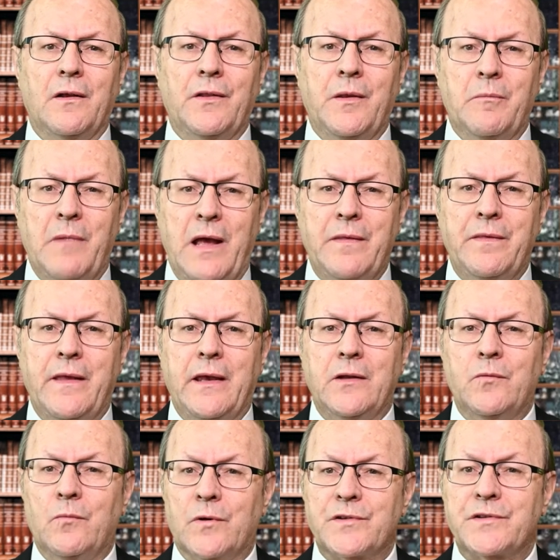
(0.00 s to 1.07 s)
the
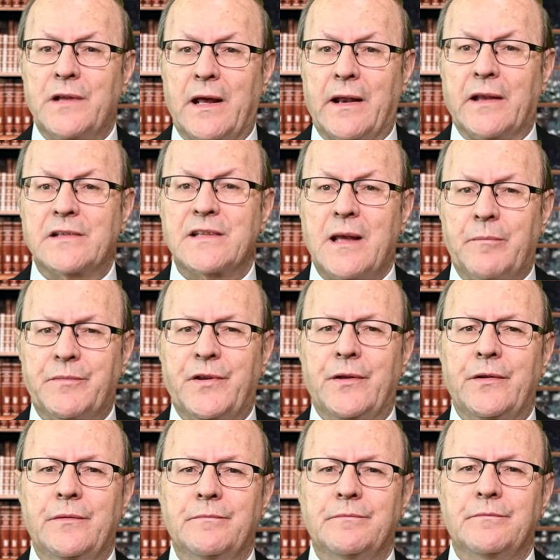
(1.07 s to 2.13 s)
mandate was not accepted.
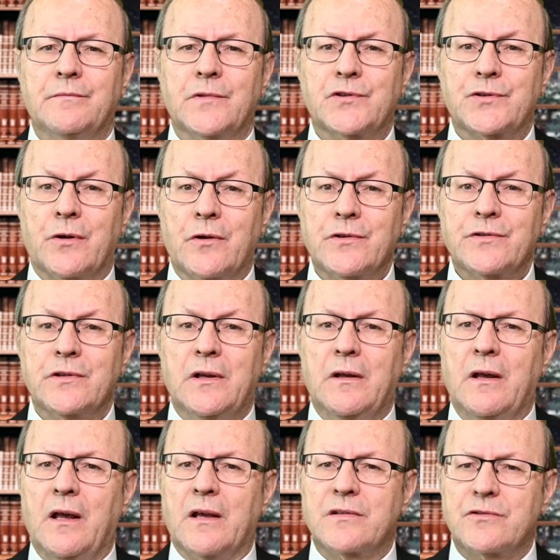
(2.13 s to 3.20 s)
Source:
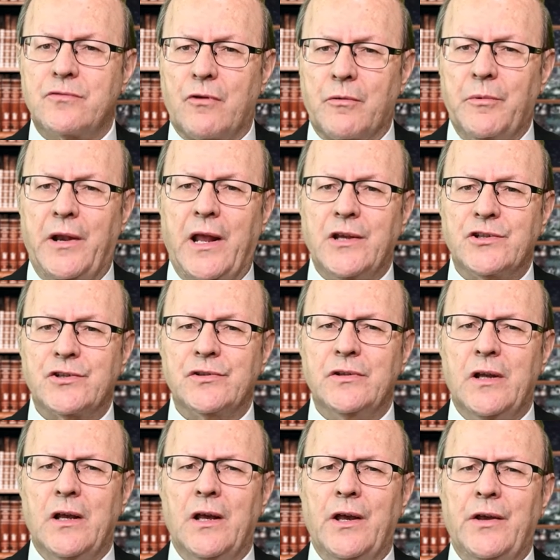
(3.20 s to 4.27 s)
Extermination,
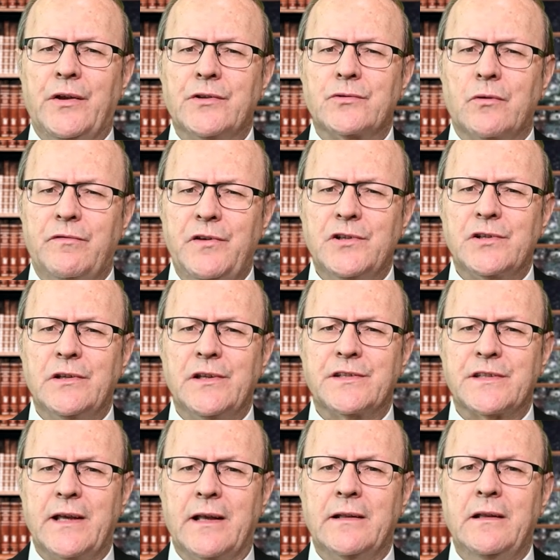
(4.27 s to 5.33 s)
it is officially
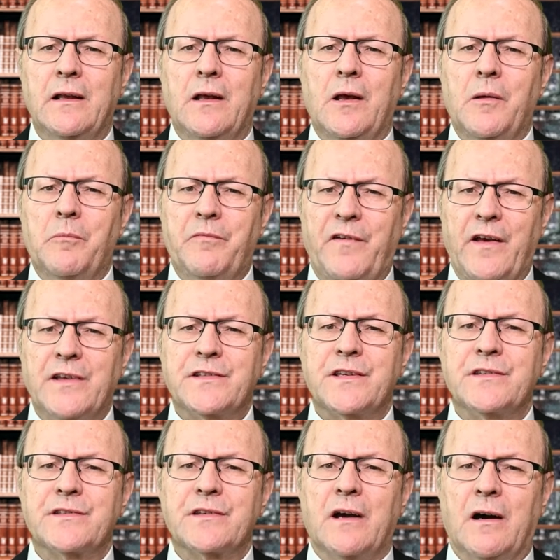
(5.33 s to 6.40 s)
said,
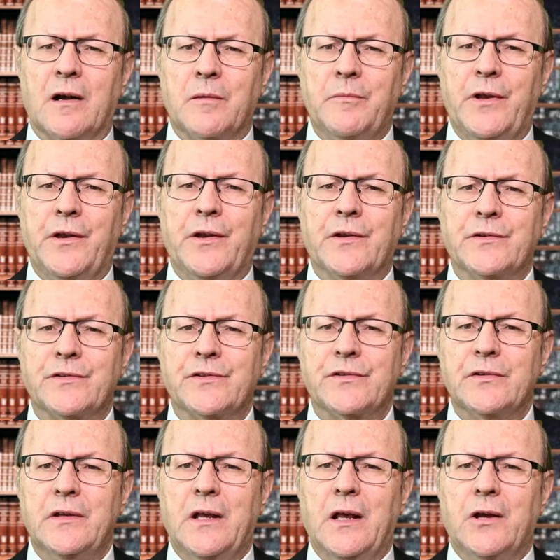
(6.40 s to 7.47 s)
faces
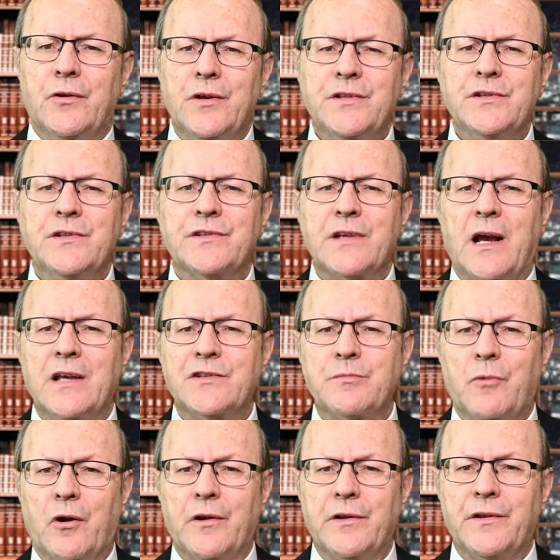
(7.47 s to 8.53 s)
Armenians. Christian Science
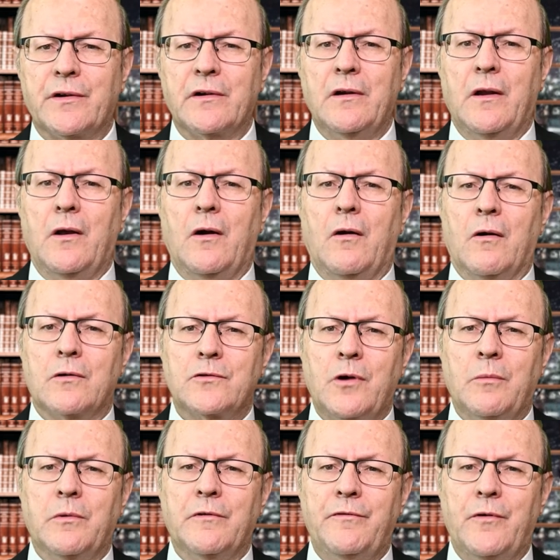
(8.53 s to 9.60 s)
Monitor,
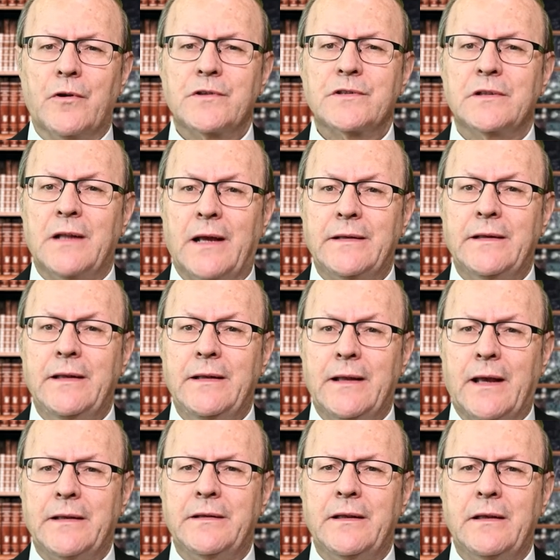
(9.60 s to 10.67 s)
October 1st,
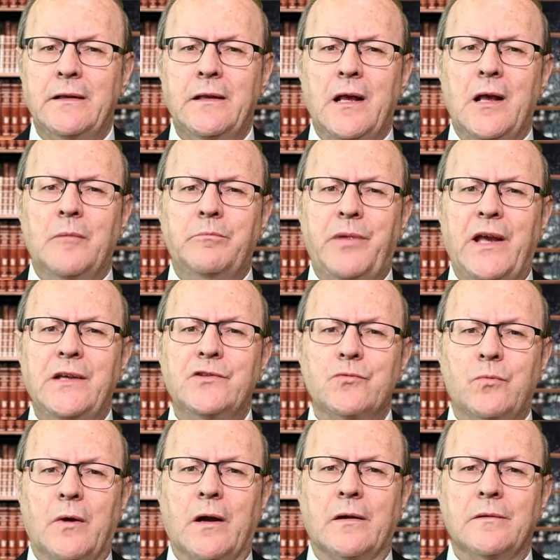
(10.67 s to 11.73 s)
1919, page
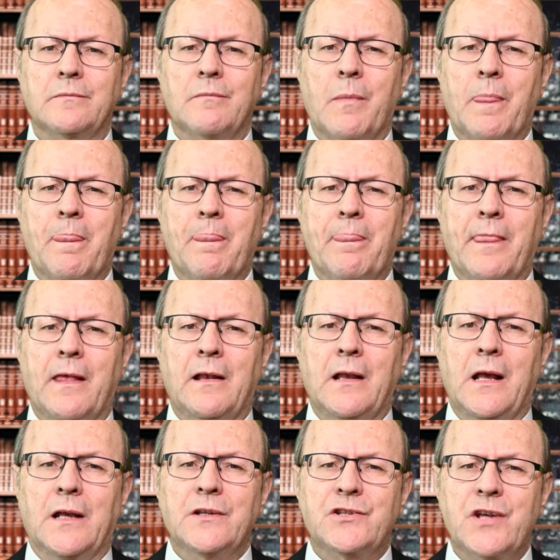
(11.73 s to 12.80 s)
1.
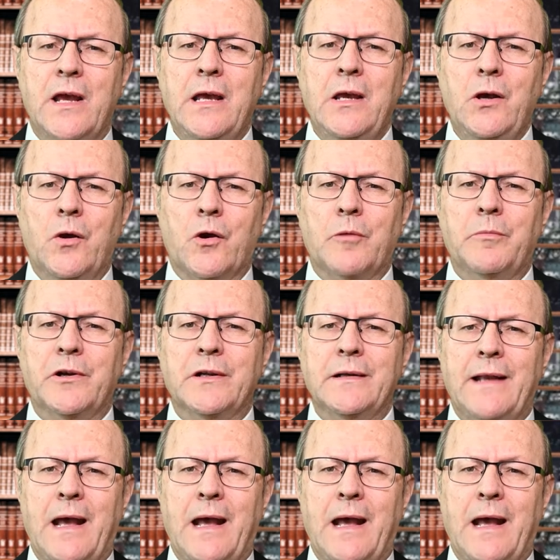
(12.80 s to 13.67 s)
J. Herbert